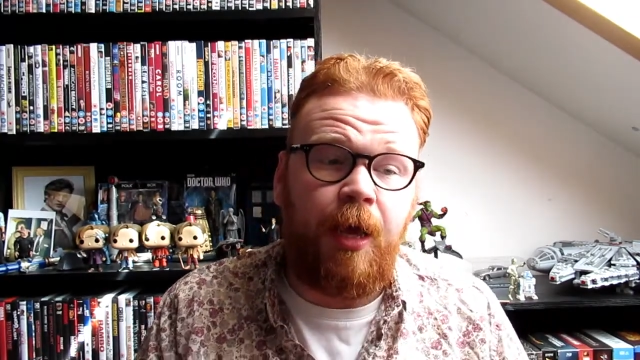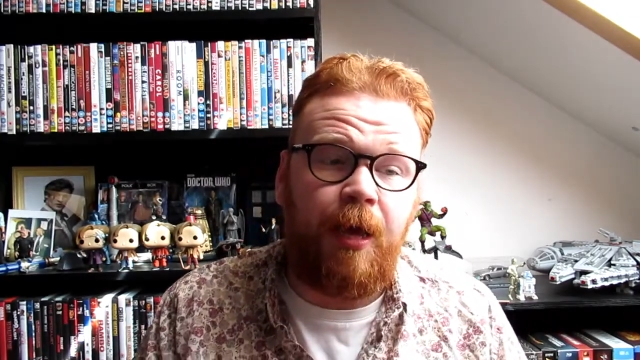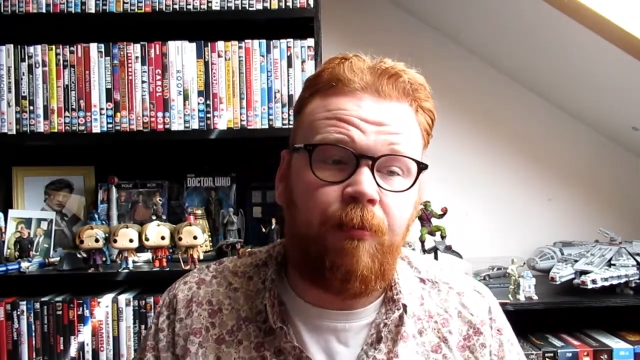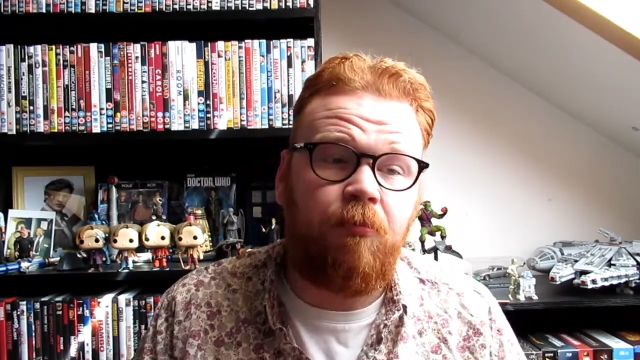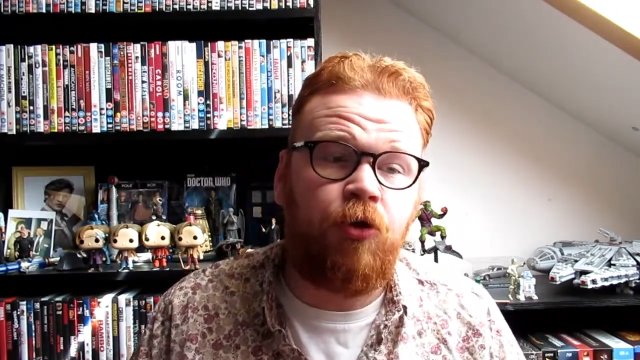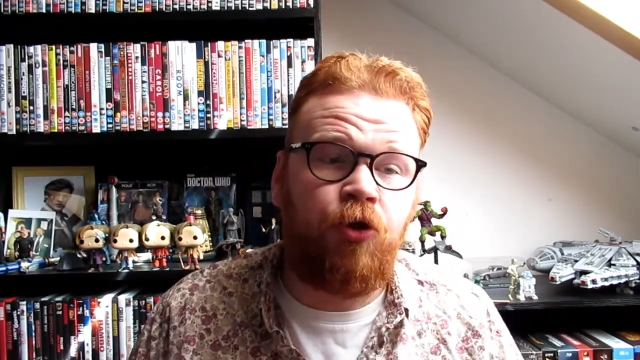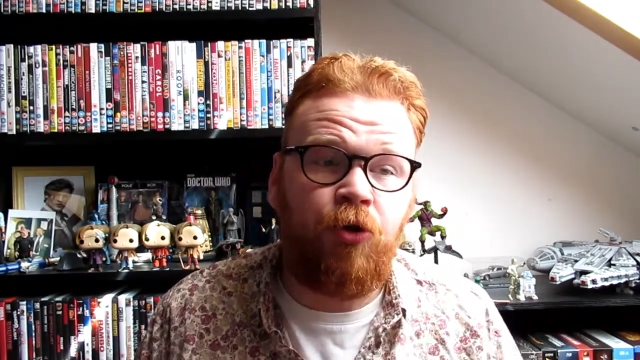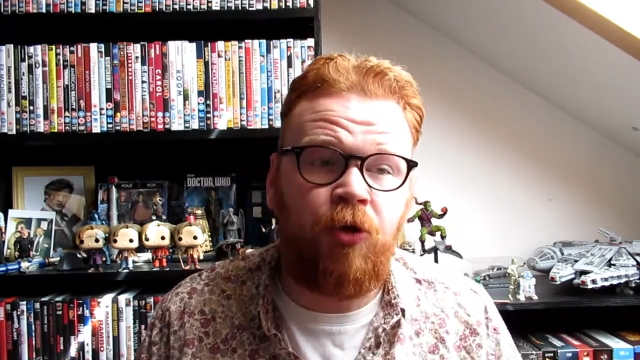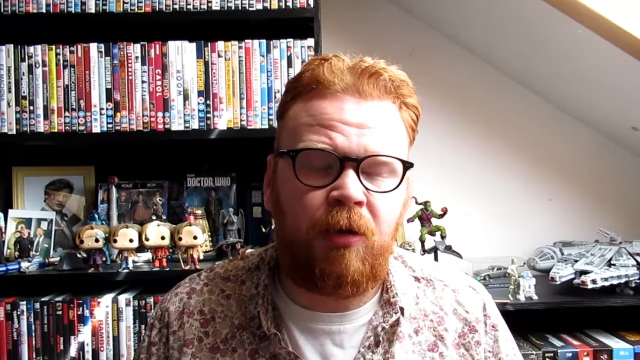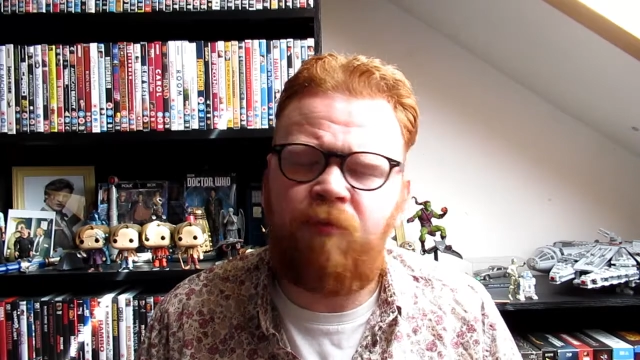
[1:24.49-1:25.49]

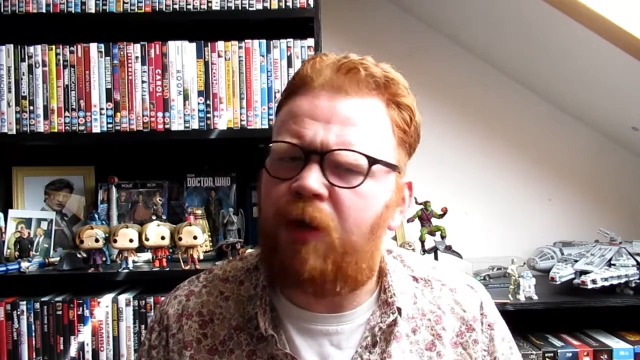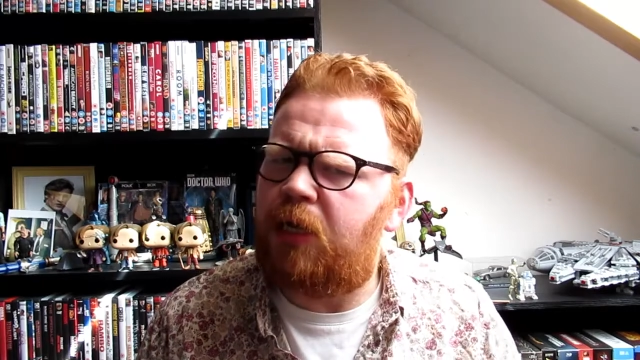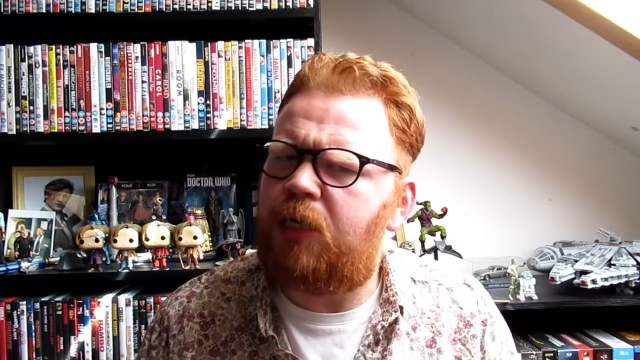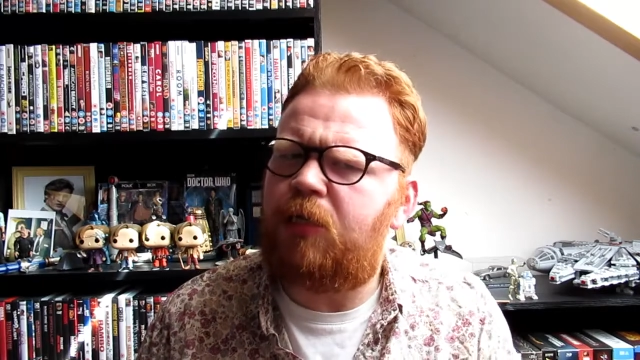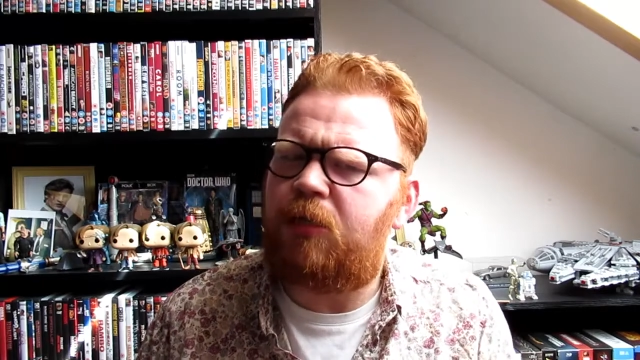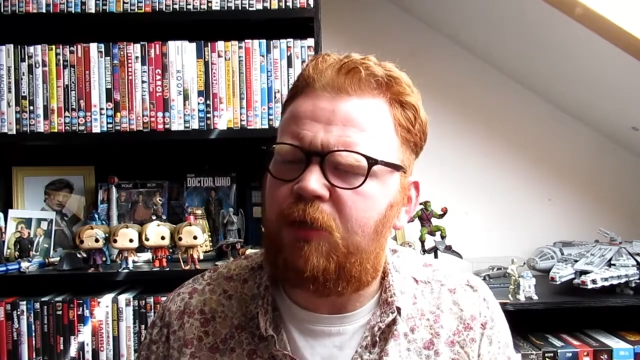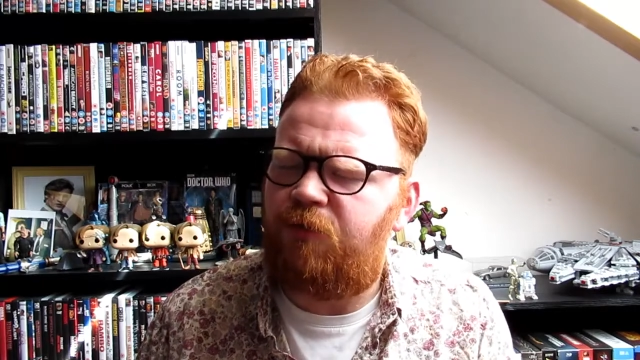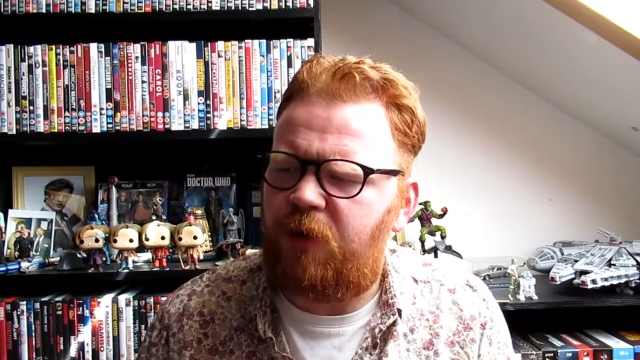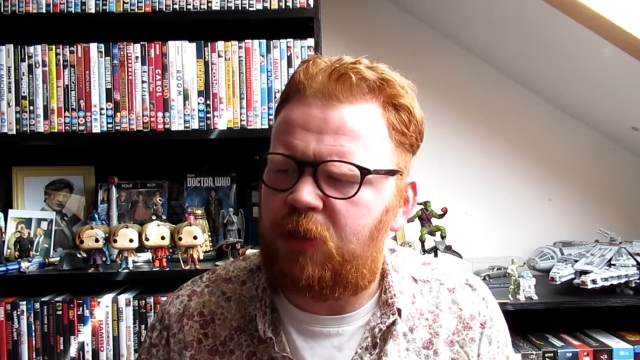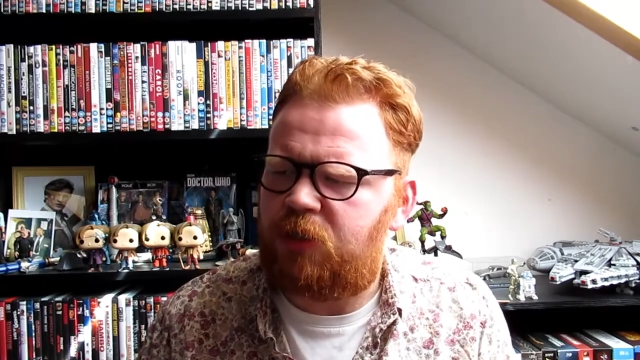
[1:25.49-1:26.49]
new and very needed in the
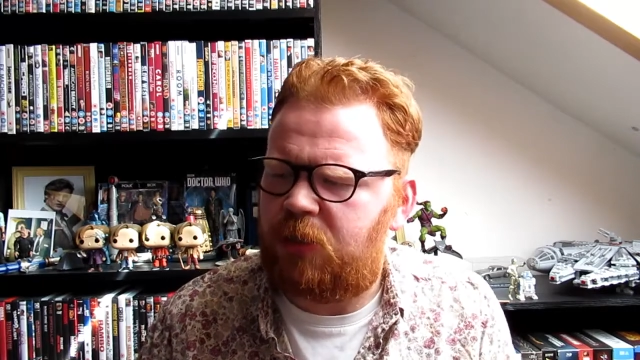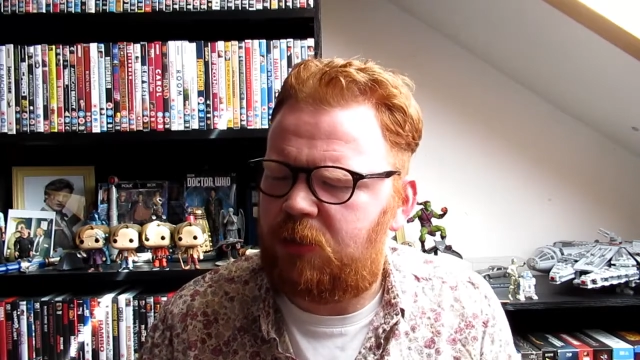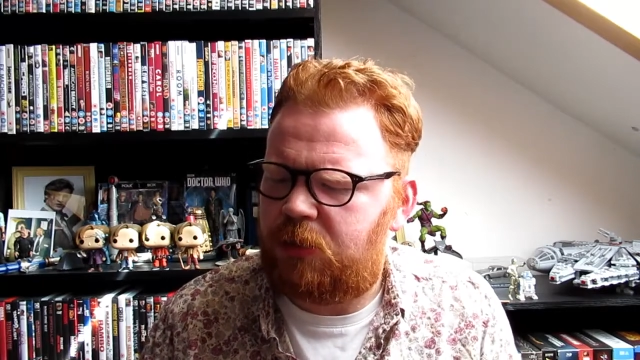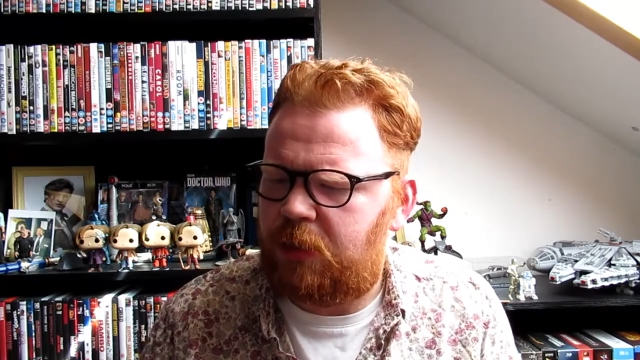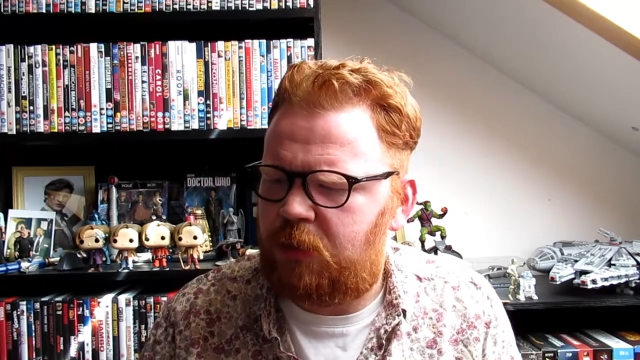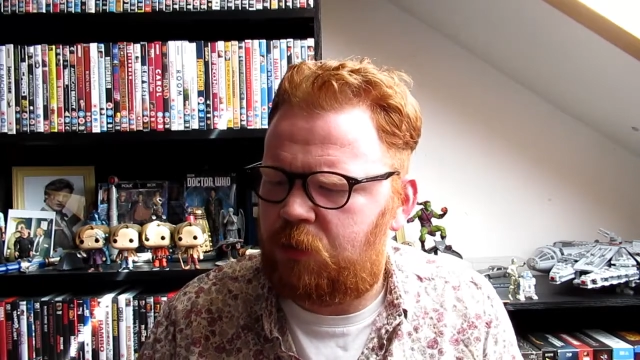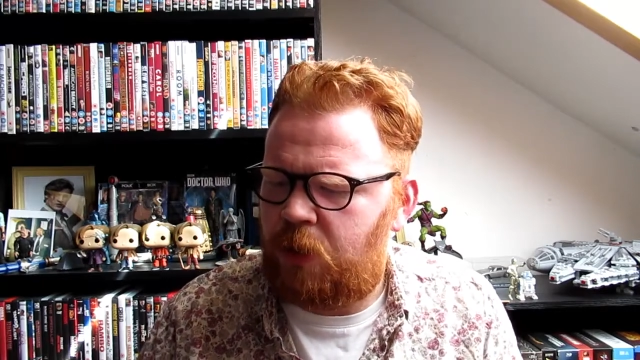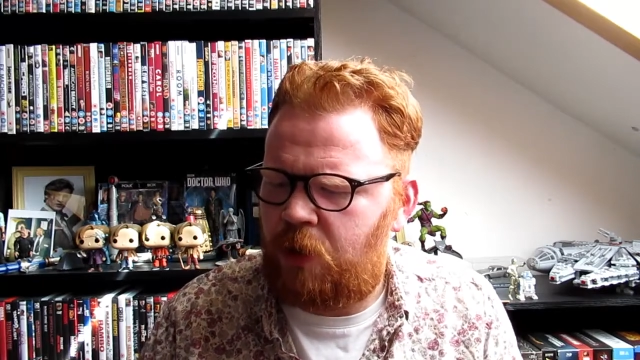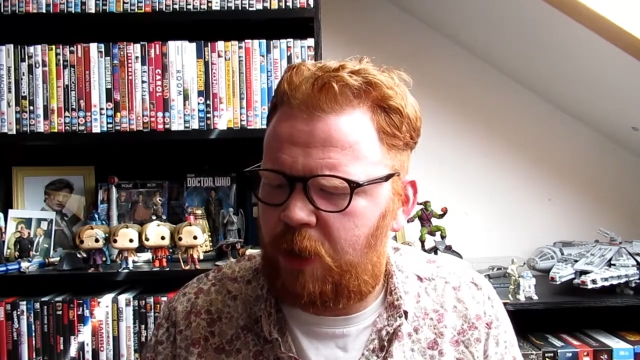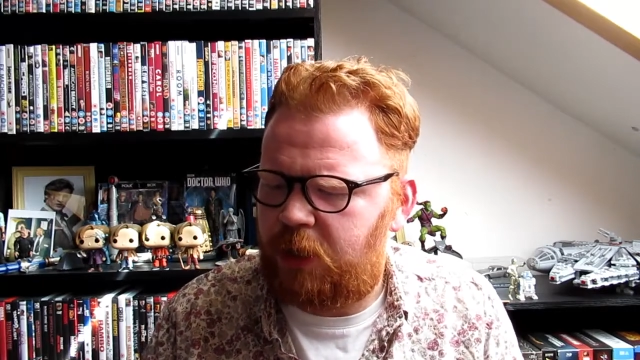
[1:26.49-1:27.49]
franchise as
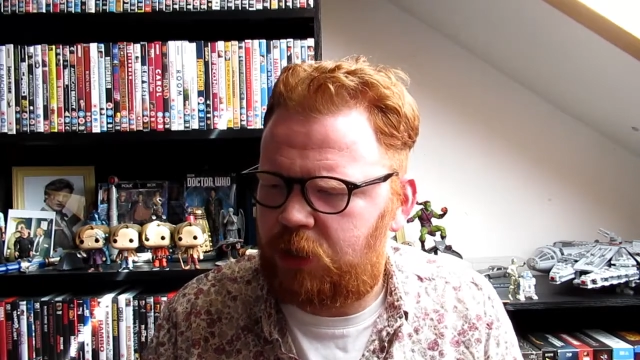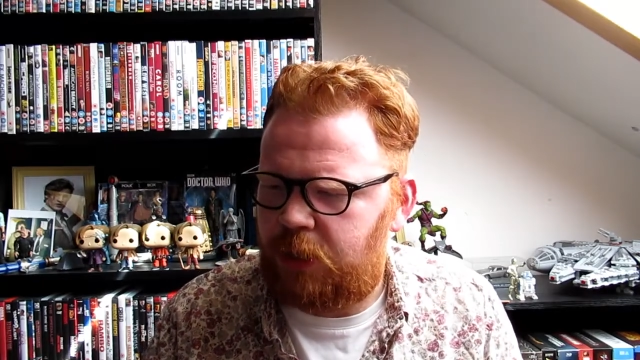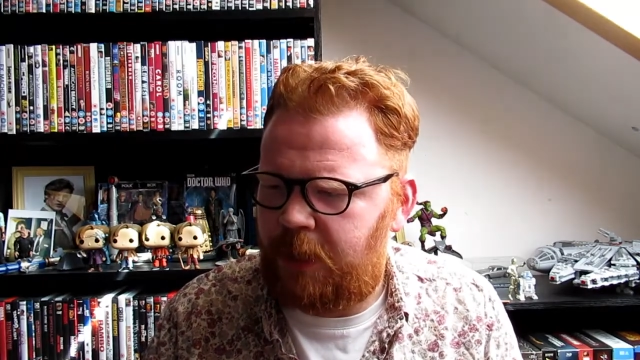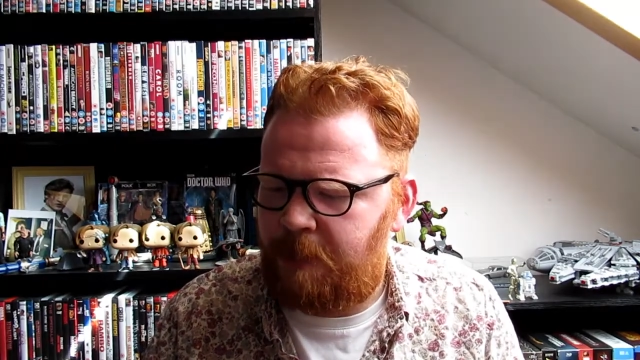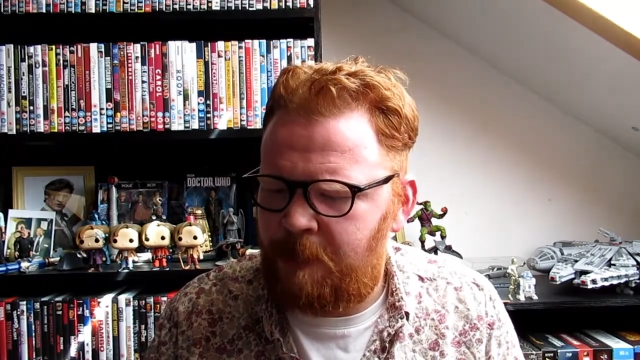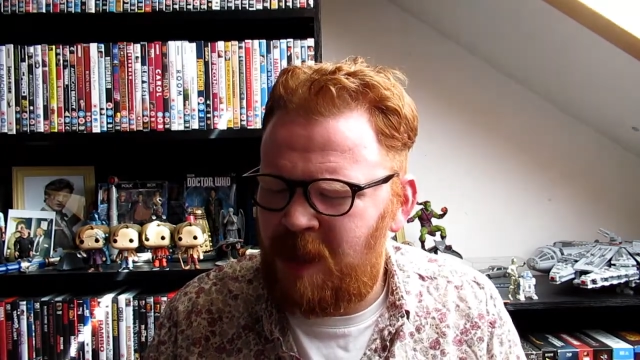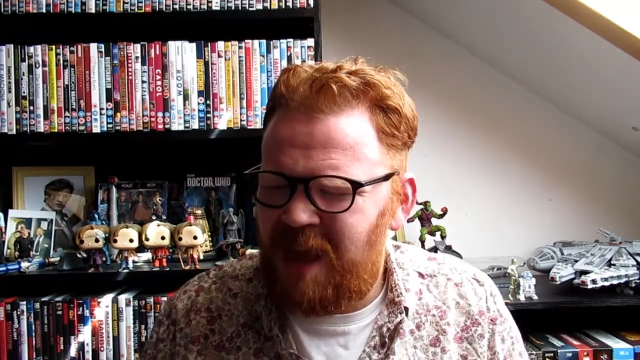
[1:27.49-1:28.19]
well, actually. And